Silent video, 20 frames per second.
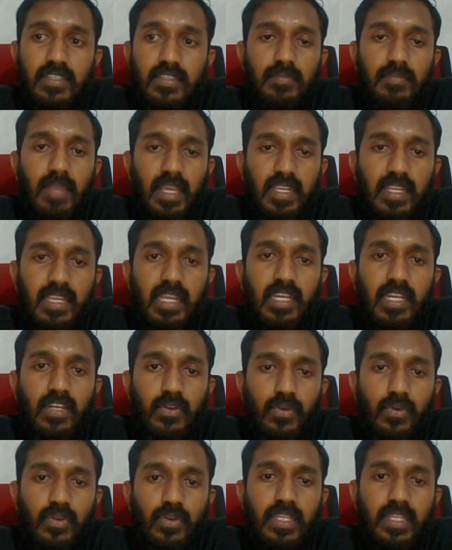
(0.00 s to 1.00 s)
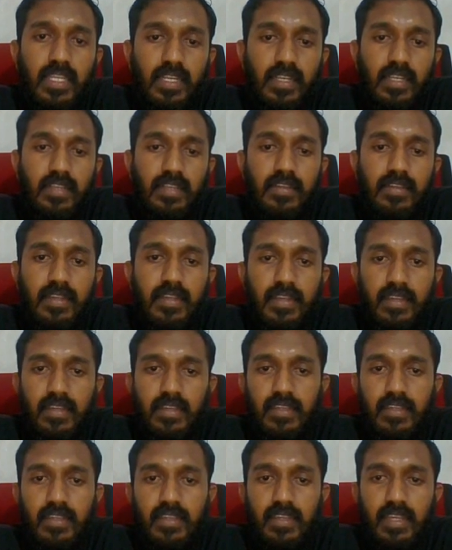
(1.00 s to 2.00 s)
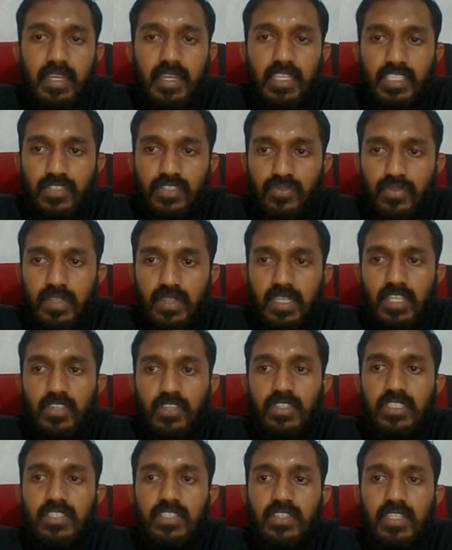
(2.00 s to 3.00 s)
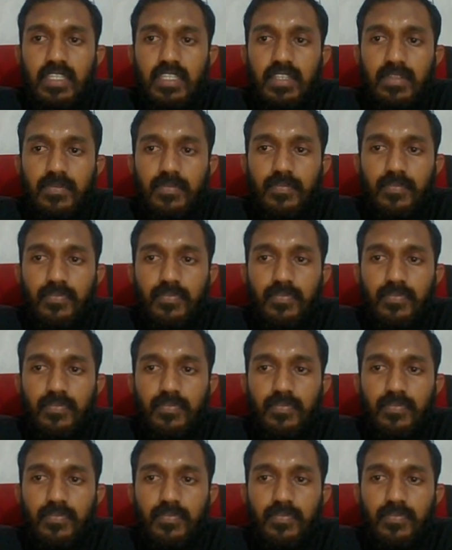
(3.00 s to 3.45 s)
black can go then h5 square.